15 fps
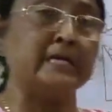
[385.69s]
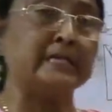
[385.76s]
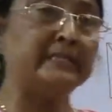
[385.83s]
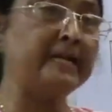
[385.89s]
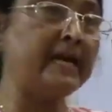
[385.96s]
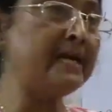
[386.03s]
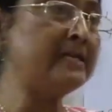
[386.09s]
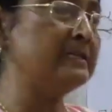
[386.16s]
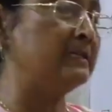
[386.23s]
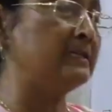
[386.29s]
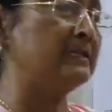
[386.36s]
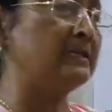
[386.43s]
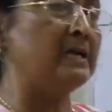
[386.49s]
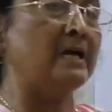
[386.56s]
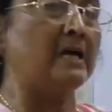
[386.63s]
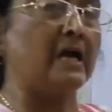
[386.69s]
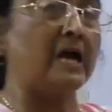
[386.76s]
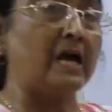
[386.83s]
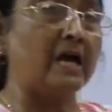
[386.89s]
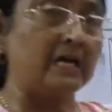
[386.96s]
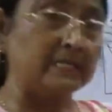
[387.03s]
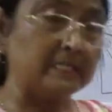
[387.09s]
that
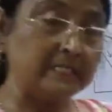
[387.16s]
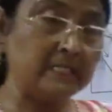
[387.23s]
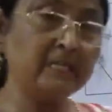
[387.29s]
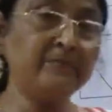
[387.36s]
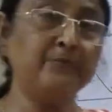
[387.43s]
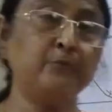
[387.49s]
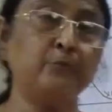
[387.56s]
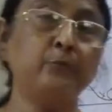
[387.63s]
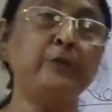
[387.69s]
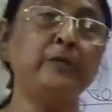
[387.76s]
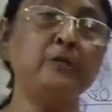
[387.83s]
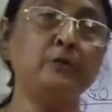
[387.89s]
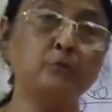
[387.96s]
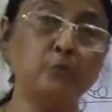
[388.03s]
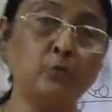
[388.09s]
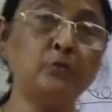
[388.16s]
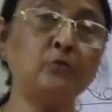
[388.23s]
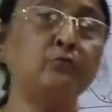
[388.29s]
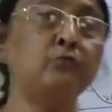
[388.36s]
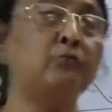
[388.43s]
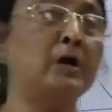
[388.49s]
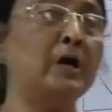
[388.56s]
if we
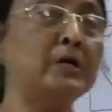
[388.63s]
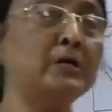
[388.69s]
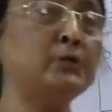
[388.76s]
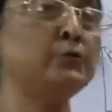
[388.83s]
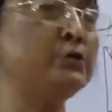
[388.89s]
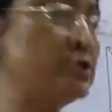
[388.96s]
don't want to